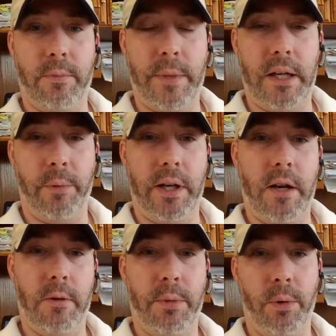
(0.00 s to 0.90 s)
minute we
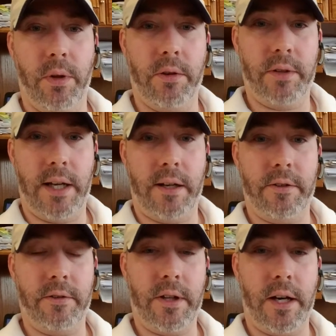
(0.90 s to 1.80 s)
go to pull those out
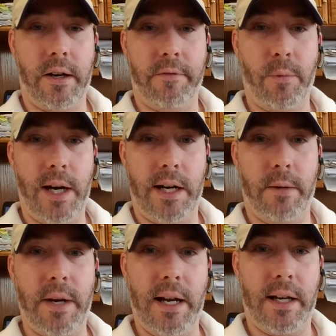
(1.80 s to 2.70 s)
and there's not enough
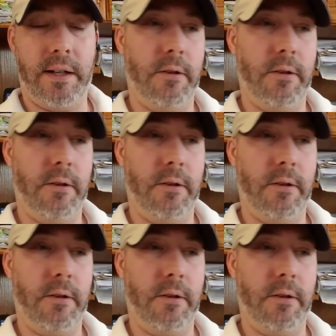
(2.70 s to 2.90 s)
wire behind it,